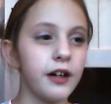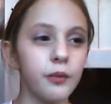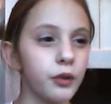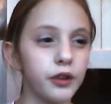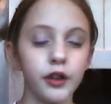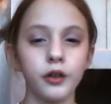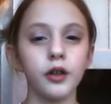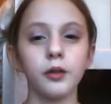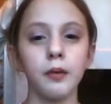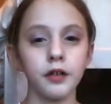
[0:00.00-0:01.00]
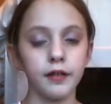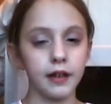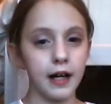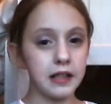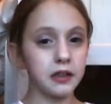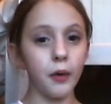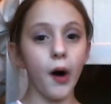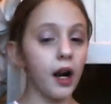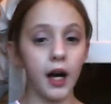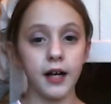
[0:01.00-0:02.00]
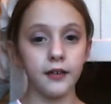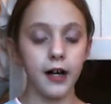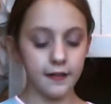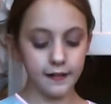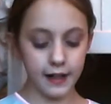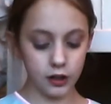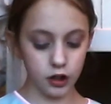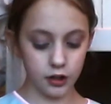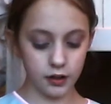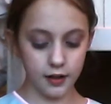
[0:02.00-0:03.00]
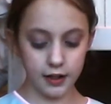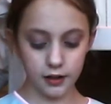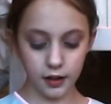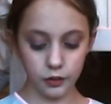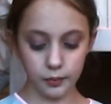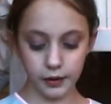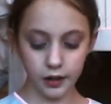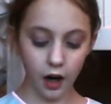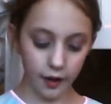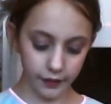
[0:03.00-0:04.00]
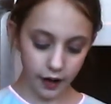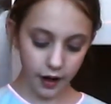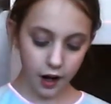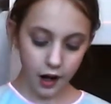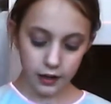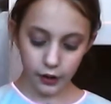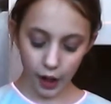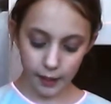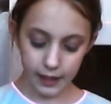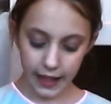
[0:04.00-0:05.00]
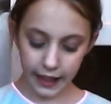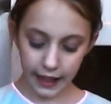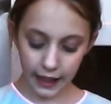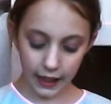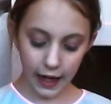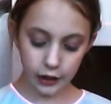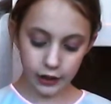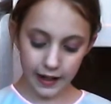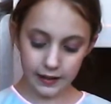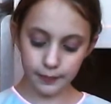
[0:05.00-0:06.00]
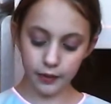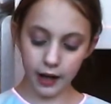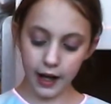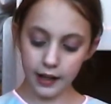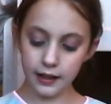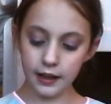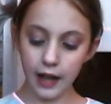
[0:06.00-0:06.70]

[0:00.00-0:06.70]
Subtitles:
because I don't want to do too much for the eye. No eyeliner or anything, just a nice subtle mascara. So I'm taking Lash Express